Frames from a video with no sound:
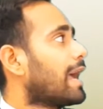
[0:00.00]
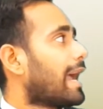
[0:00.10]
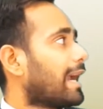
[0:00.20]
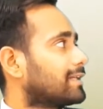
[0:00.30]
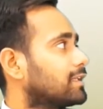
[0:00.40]

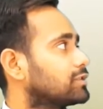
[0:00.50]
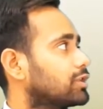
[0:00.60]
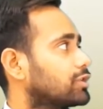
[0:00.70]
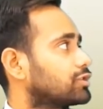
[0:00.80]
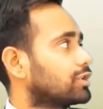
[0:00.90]
At the
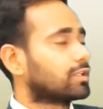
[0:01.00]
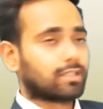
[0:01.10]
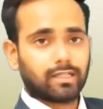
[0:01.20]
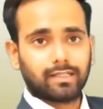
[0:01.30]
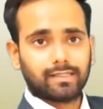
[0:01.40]
junction,
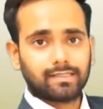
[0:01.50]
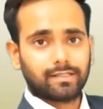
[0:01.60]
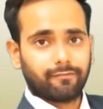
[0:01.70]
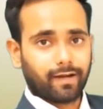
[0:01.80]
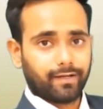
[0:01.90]
current is
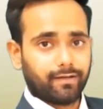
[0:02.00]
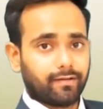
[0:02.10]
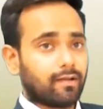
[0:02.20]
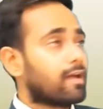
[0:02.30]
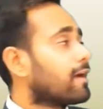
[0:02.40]
divided.